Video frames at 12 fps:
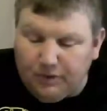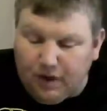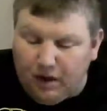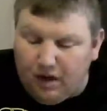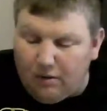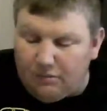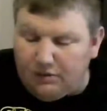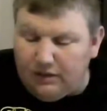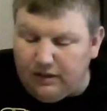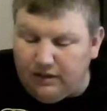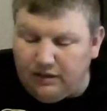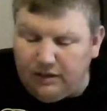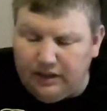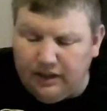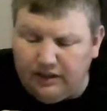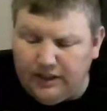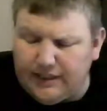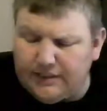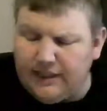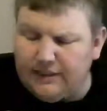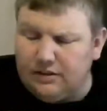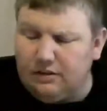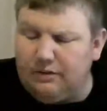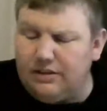Um, D- the D C
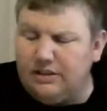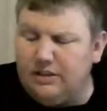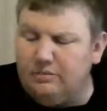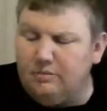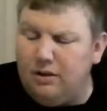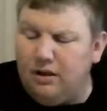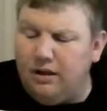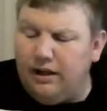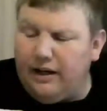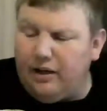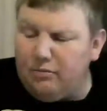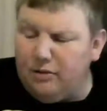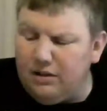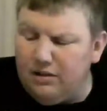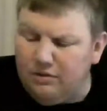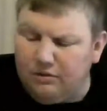is going to be Jim Harriman,